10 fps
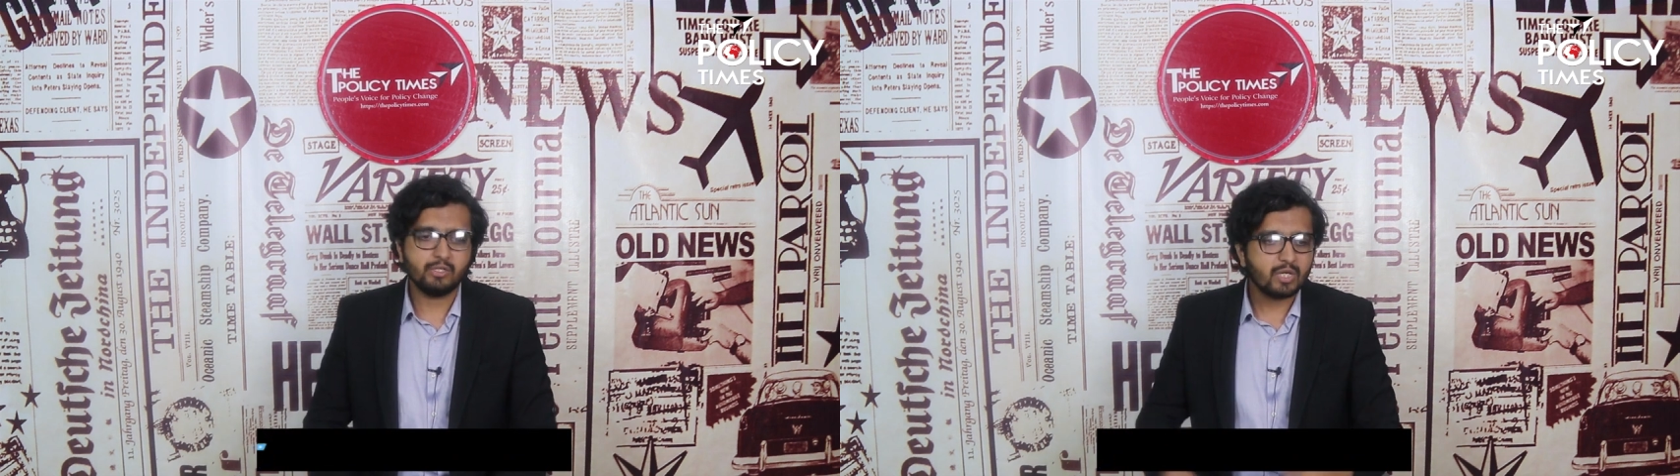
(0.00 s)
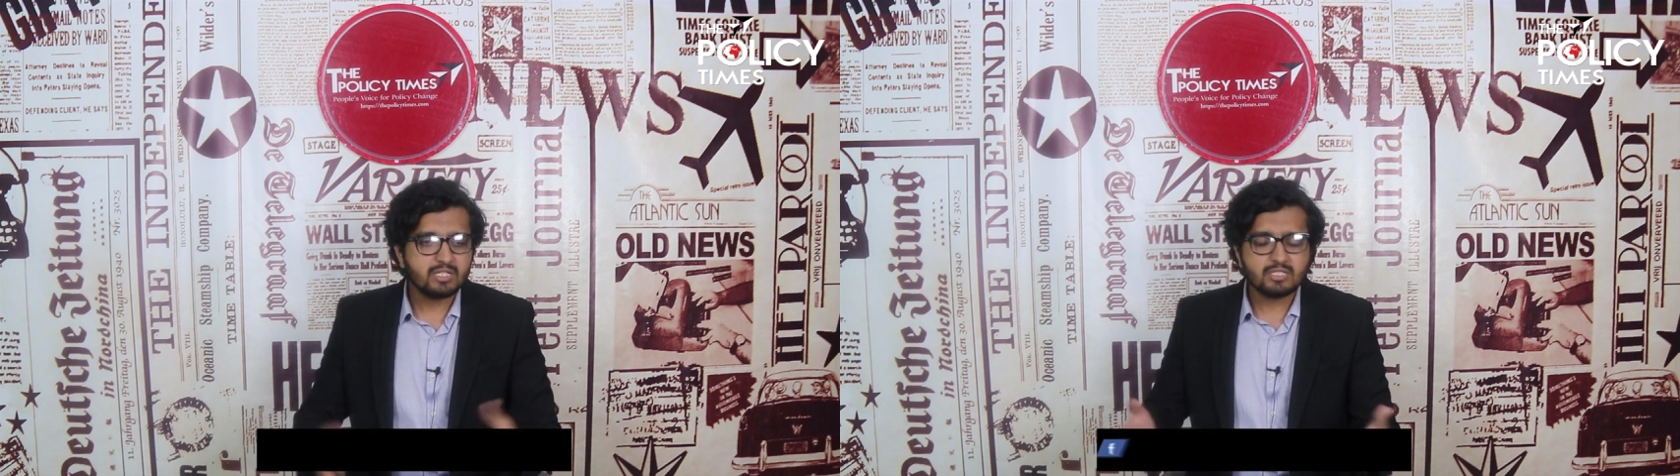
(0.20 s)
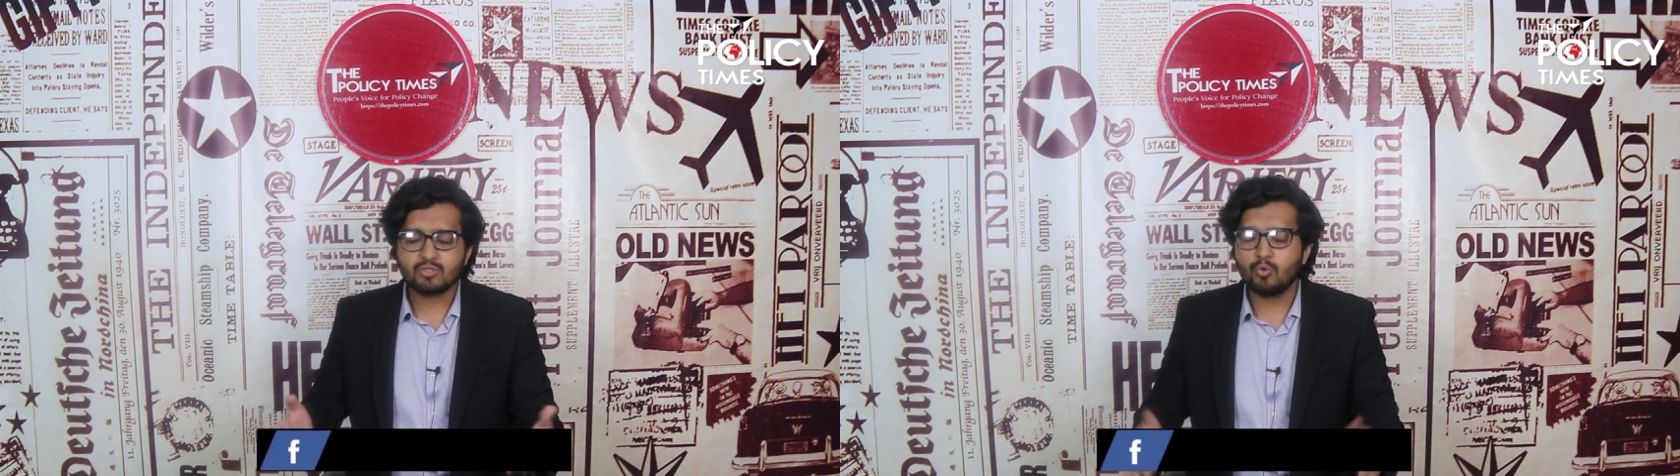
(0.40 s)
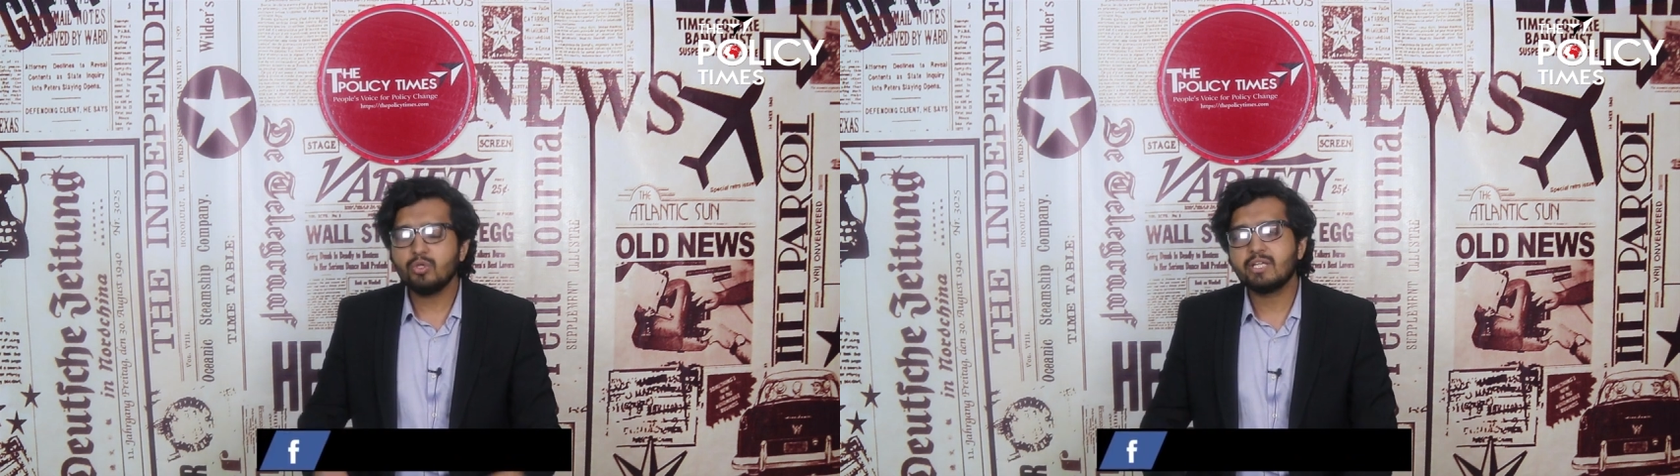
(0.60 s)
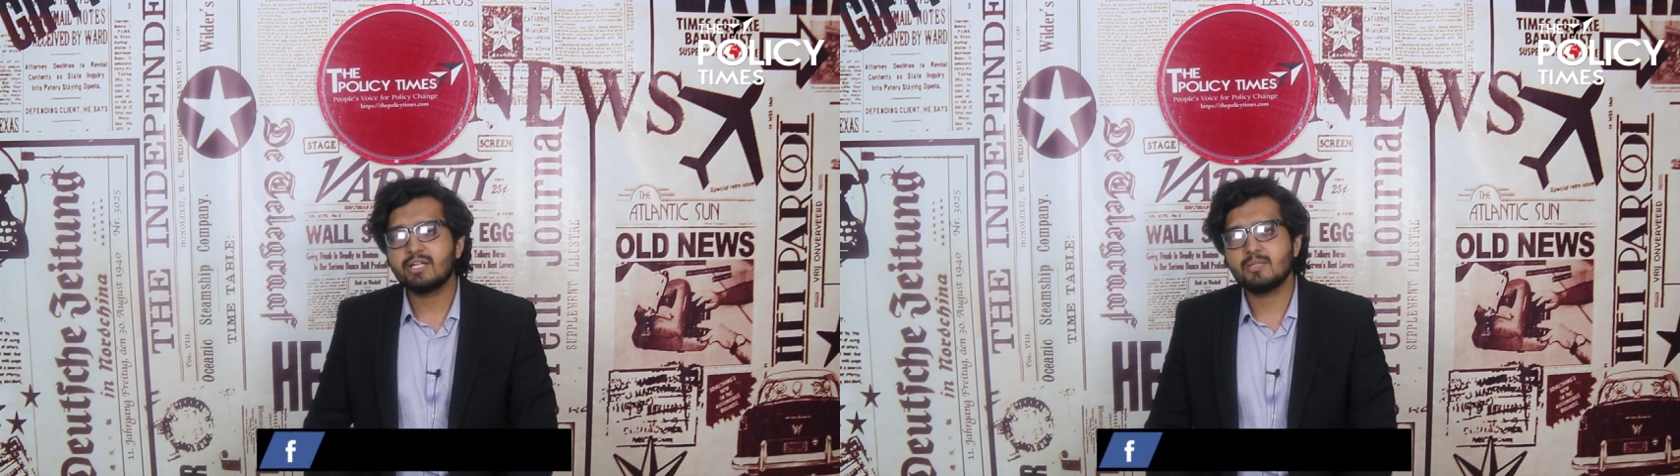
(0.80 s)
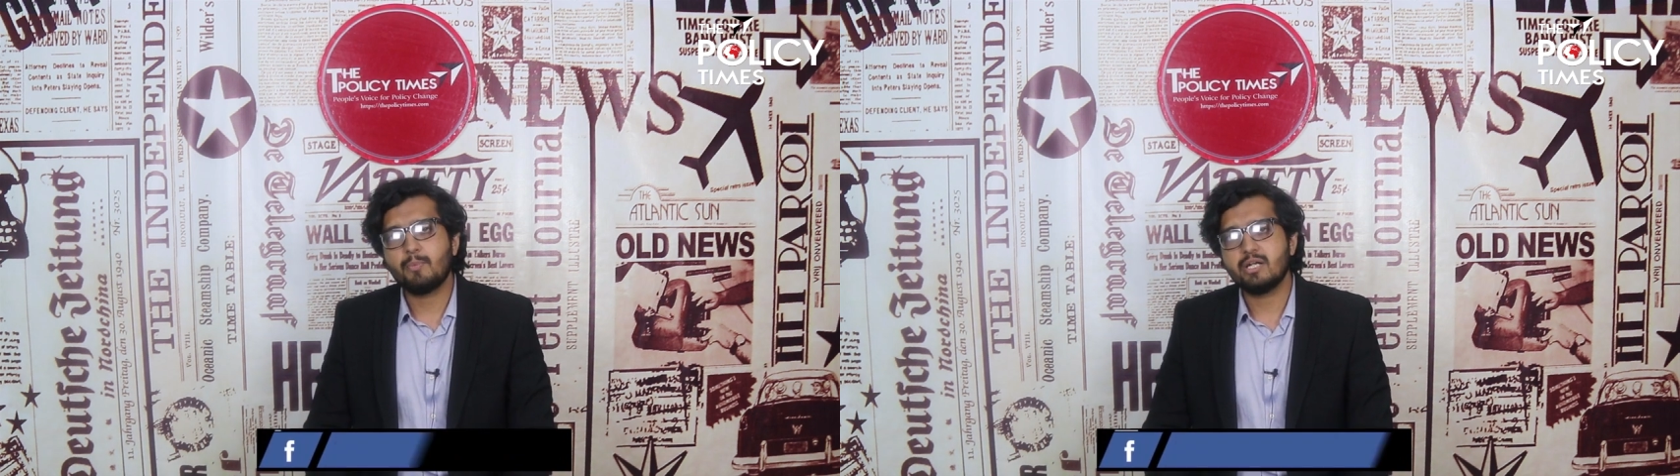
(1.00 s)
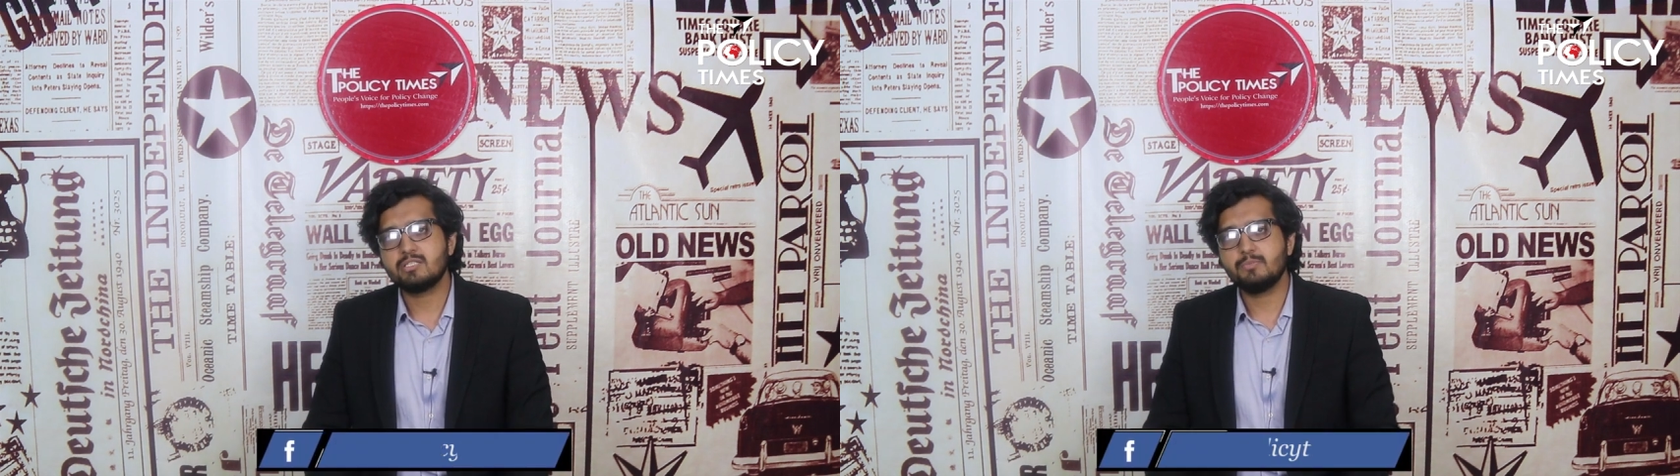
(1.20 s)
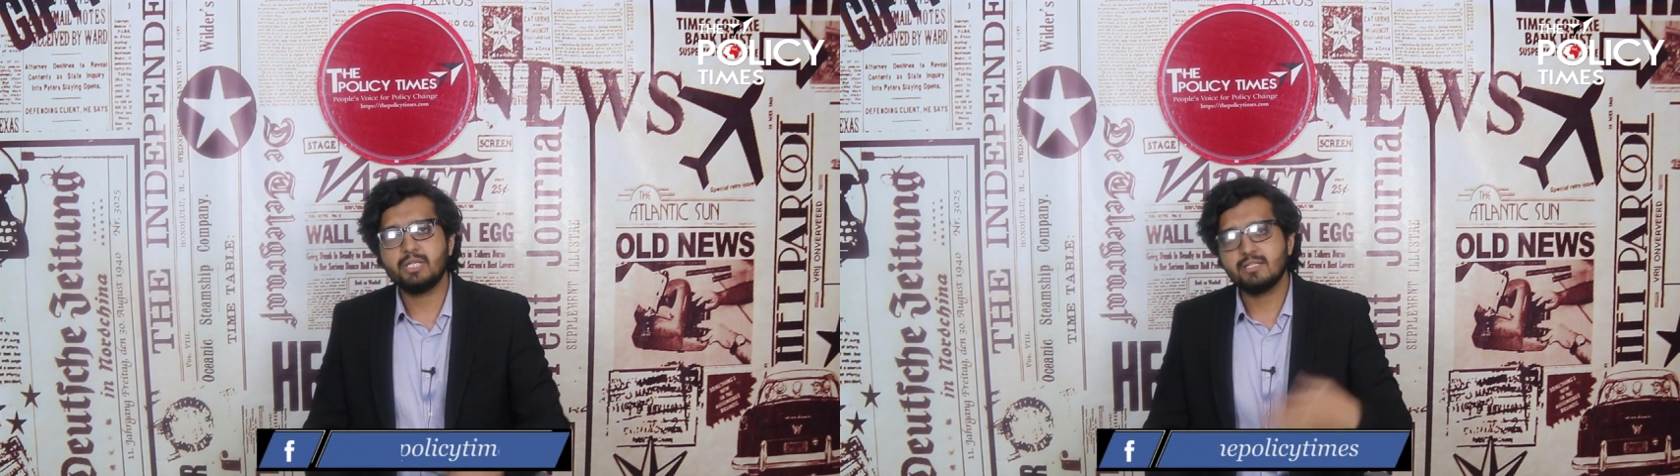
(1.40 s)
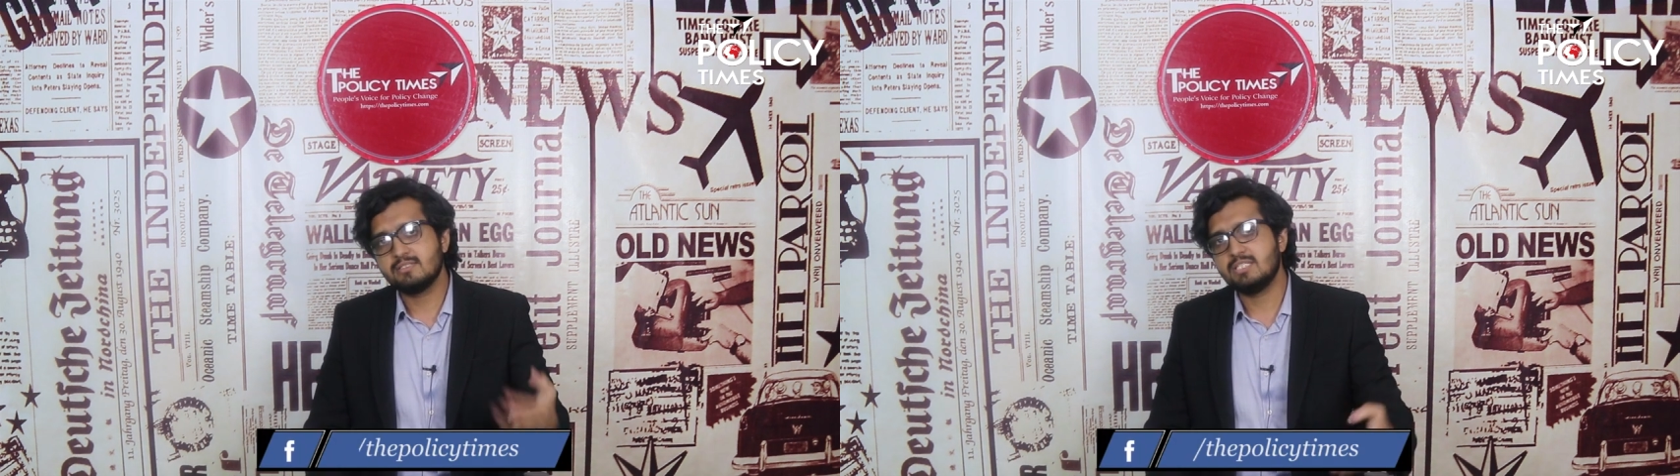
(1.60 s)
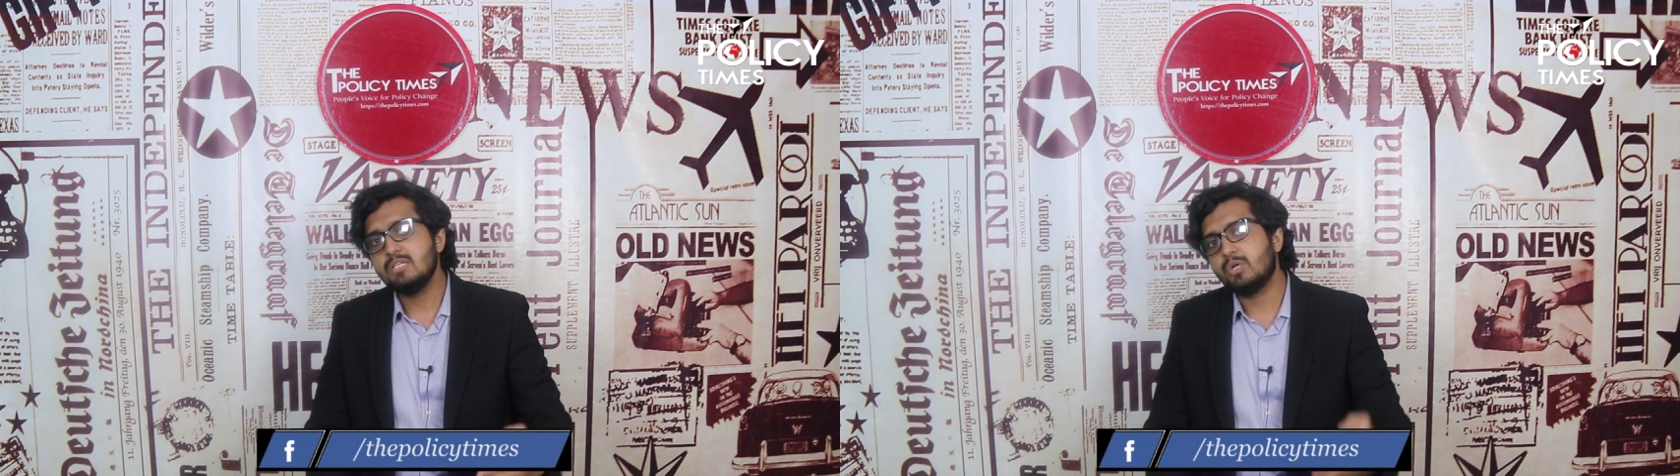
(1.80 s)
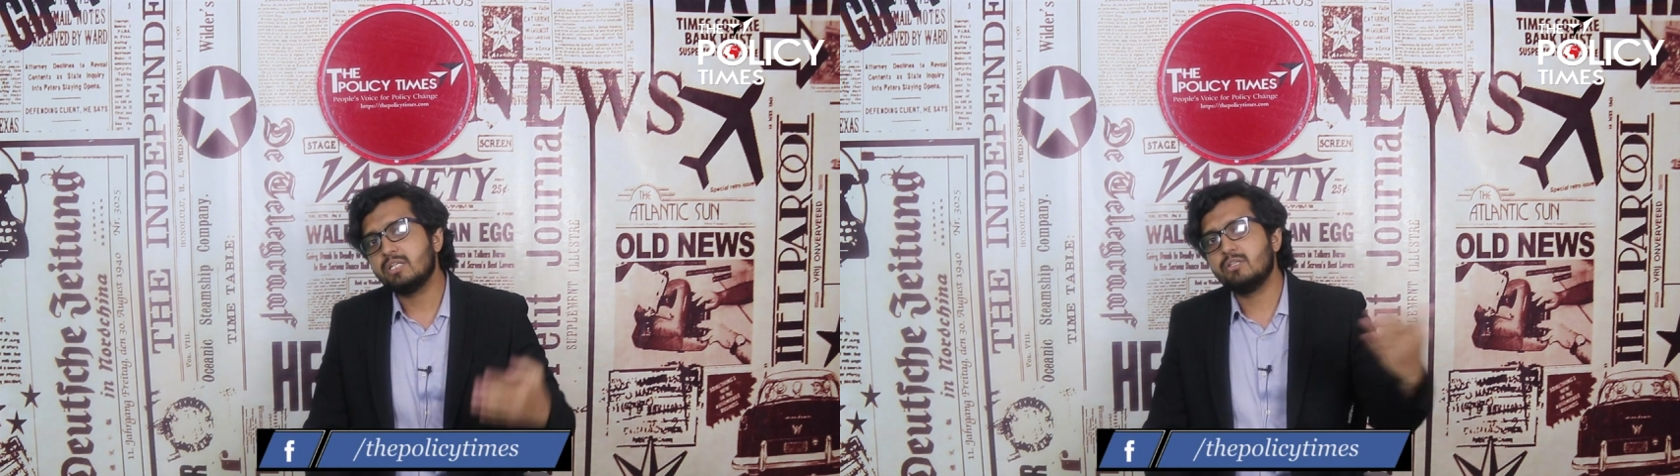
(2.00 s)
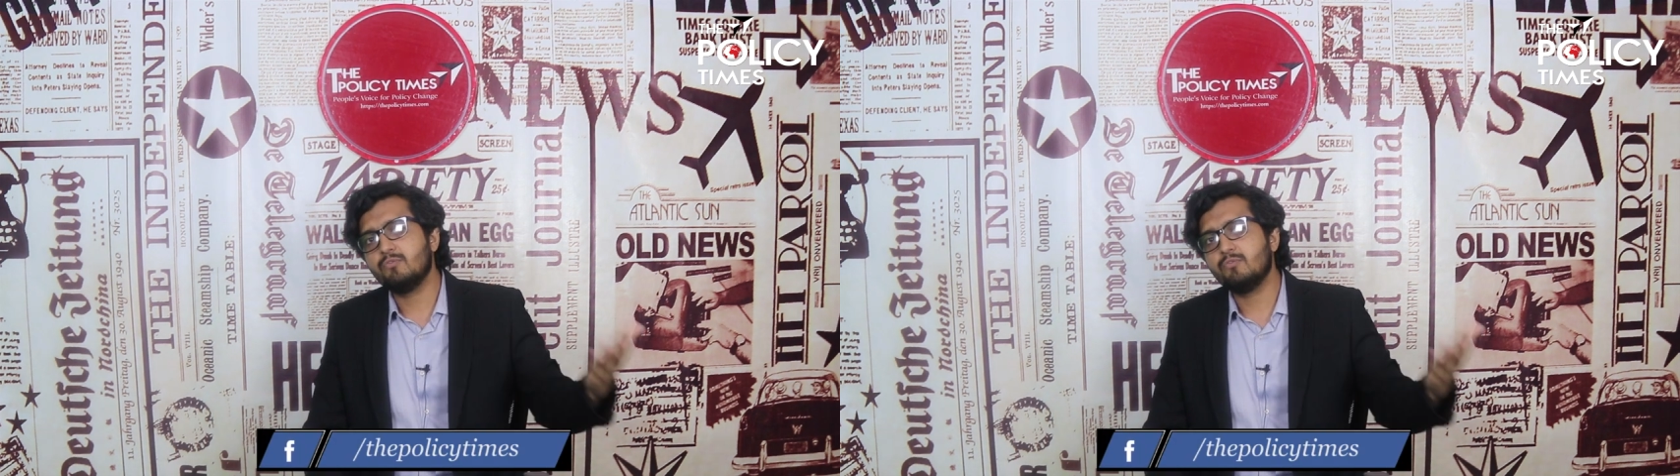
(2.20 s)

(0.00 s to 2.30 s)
you can just go there as a participant and see what